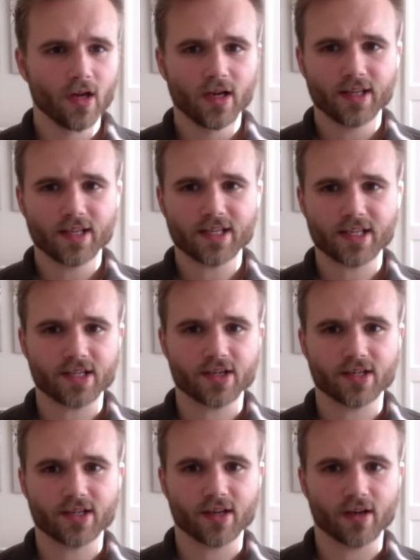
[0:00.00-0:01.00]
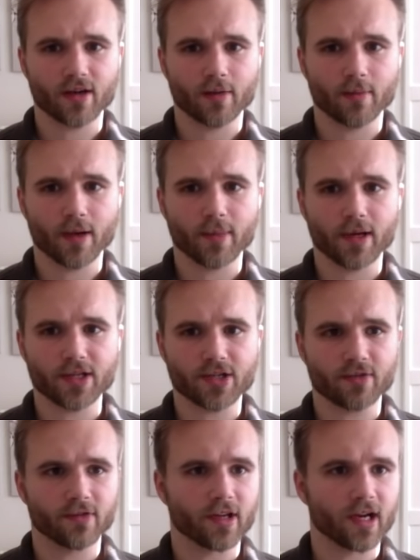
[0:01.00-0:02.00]
This is just my main
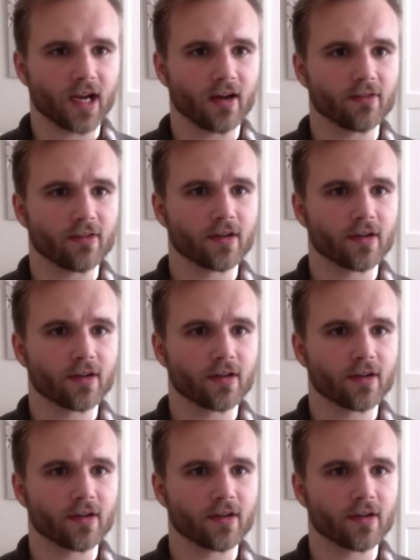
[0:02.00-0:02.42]
server that I have.